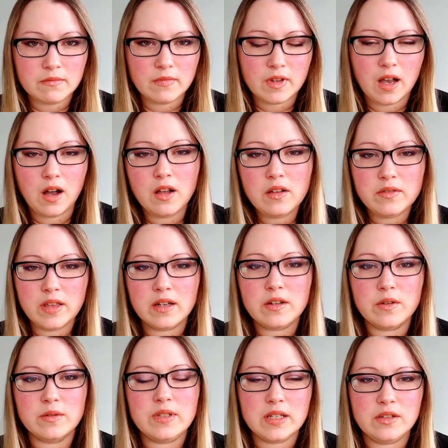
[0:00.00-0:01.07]
all of that
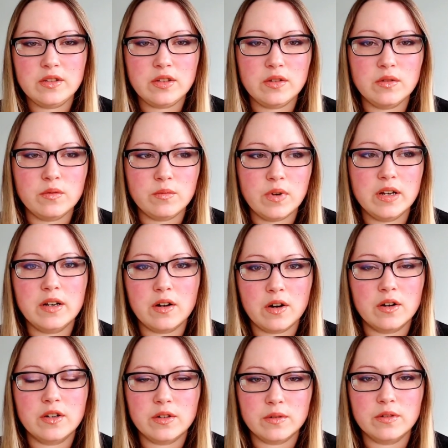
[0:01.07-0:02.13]
goes into what
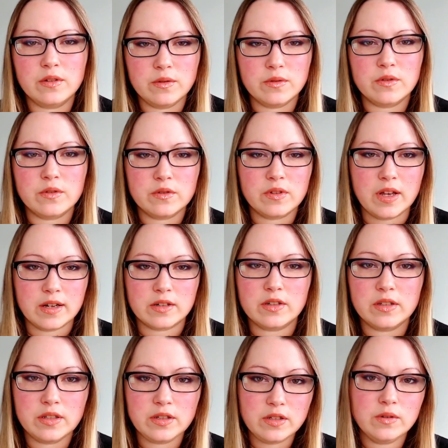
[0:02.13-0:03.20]
are your users
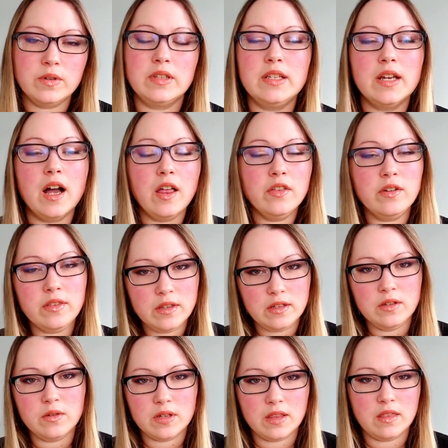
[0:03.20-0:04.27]
actually doing. The other thing
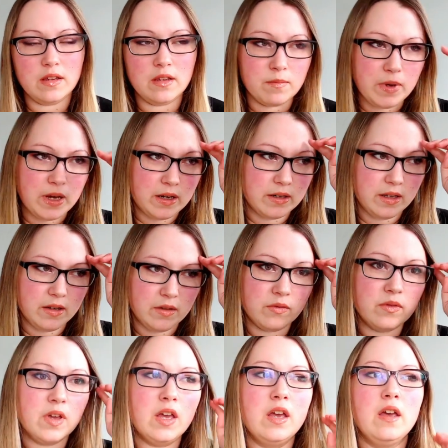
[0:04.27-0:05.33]
you can think about, if
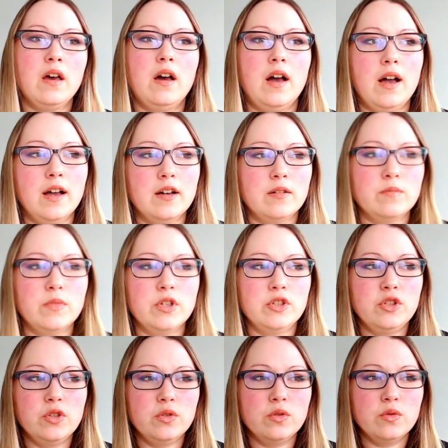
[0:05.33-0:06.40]

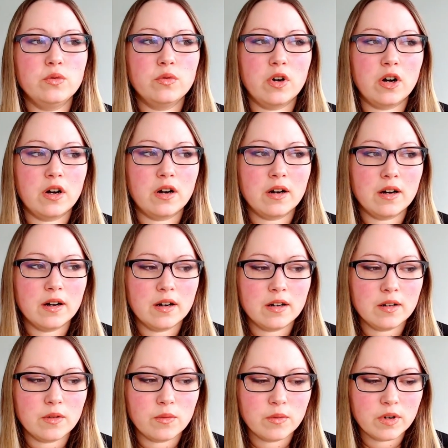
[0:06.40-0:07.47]
you
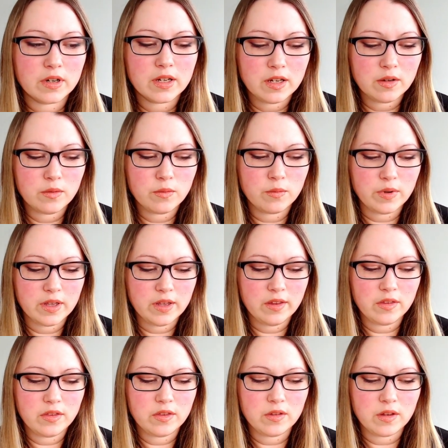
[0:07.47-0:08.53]
are working
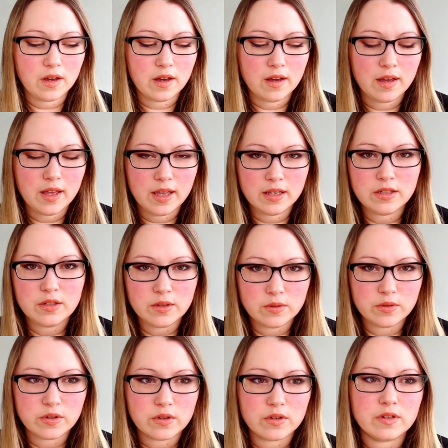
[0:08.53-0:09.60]
with end
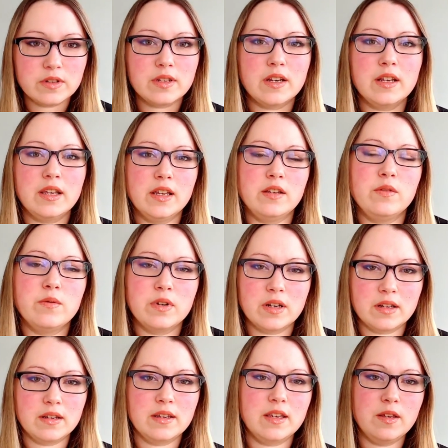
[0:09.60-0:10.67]
users, and again, you want to
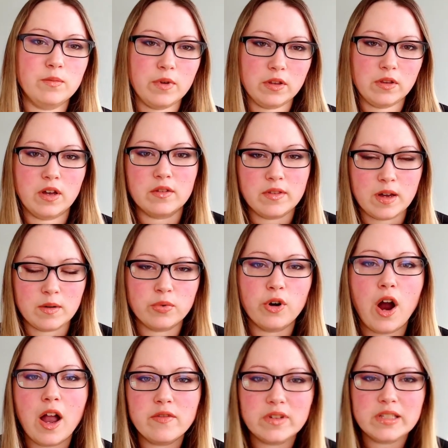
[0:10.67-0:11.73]
keep a lot of that
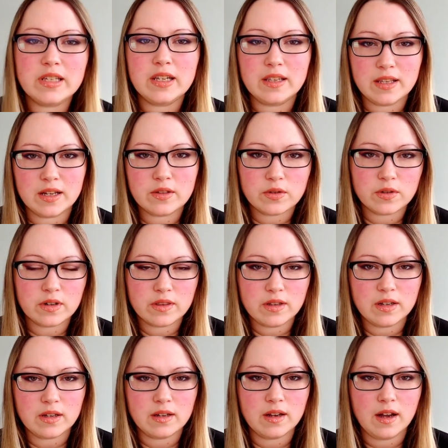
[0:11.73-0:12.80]
privacy and that sort of
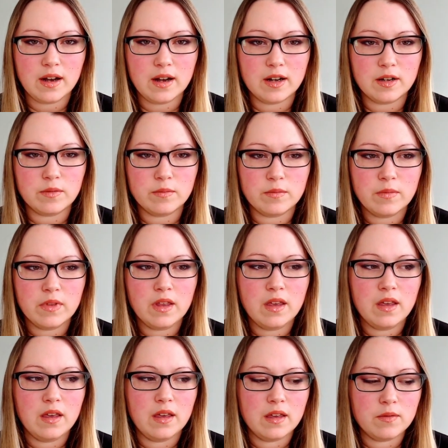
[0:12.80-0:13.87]
thing
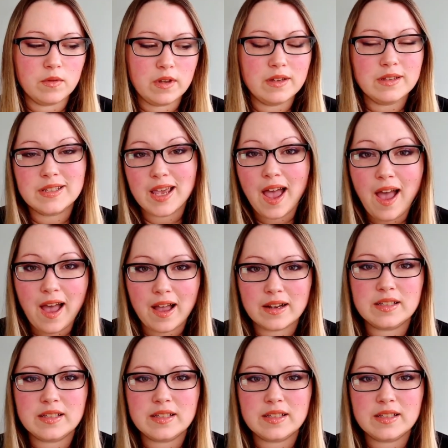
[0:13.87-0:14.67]
intact,